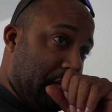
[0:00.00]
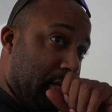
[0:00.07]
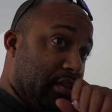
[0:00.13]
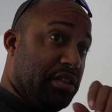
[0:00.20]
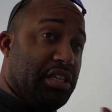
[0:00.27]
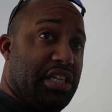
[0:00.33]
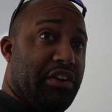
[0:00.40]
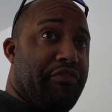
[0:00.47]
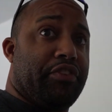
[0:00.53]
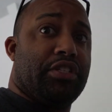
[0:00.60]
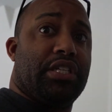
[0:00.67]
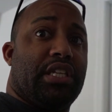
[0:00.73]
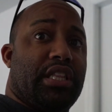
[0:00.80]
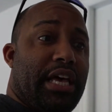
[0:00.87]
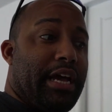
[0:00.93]
the difference
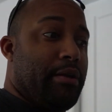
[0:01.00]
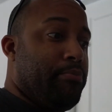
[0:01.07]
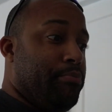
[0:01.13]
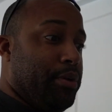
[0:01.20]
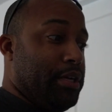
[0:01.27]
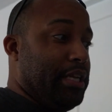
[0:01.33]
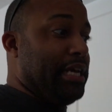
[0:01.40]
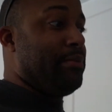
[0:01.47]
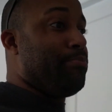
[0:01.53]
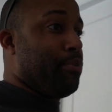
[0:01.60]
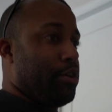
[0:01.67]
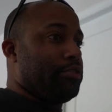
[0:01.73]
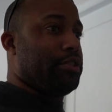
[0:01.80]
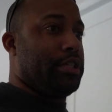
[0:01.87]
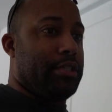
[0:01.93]
in light, but in
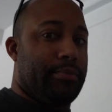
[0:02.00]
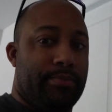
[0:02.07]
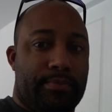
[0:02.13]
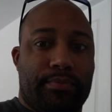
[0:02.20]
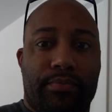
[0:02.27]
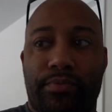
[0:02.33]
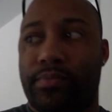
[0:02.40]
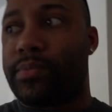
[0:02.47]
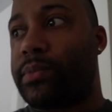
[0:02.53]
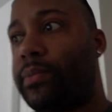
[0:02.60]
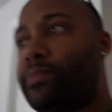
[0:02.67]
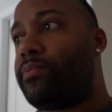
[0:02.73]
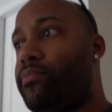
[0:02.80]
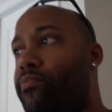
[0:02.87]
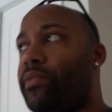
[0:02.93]
person,
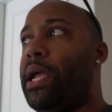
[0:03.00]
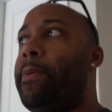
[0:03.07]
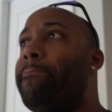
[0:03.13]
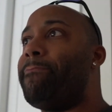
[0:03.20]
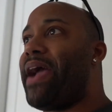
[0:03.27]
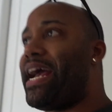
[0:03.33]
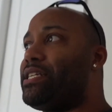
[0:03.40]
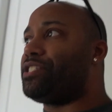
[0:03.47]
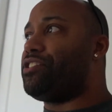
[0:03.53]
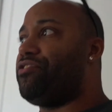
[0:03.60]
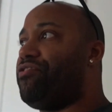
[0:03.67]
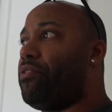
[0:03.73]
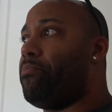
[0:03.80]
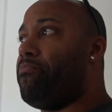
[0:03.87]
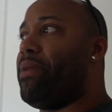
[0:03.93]

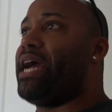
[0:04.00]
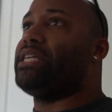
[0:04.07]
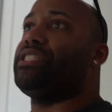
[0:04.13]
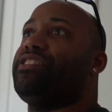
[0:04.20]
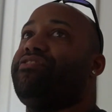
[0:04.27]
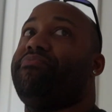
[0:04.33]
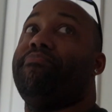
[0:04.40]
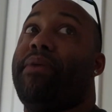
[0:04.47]
massive, massive,